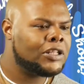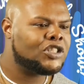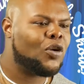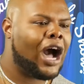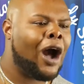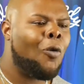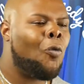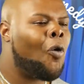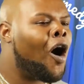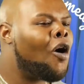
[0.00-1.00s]
So I
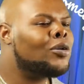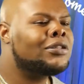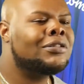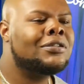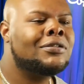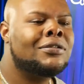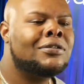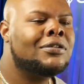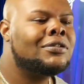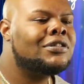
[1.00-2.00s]
walked
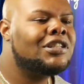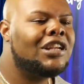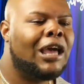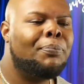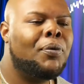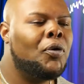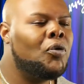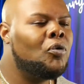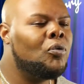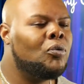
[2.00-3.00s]
to that
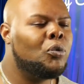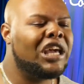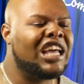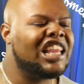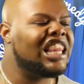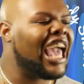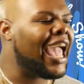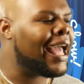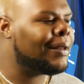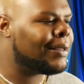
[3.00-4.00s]
pool with
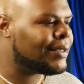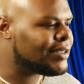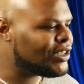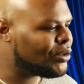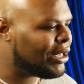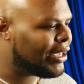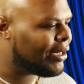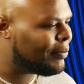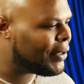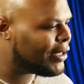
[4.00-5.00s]
gladness. Do you
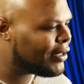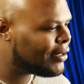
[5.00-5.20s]
hear me?